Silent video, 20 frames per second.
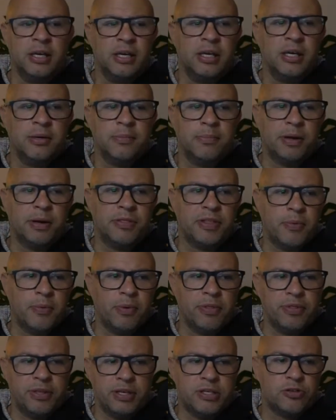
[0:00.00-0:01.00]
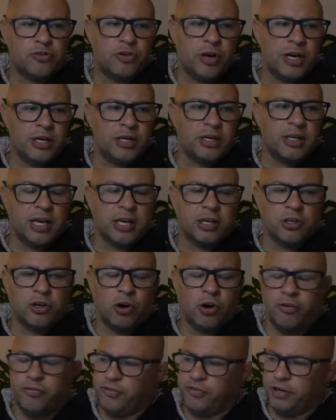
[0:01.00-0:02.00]
But then when this strain kicked off,
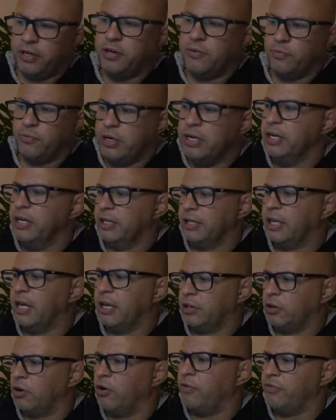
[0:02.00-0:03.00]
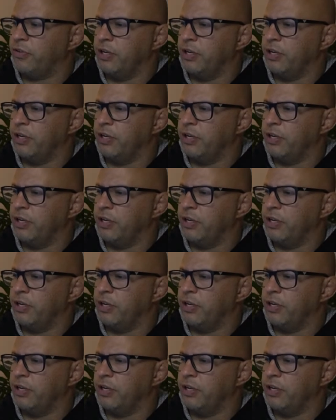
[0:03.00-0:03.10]
it really kicked off here.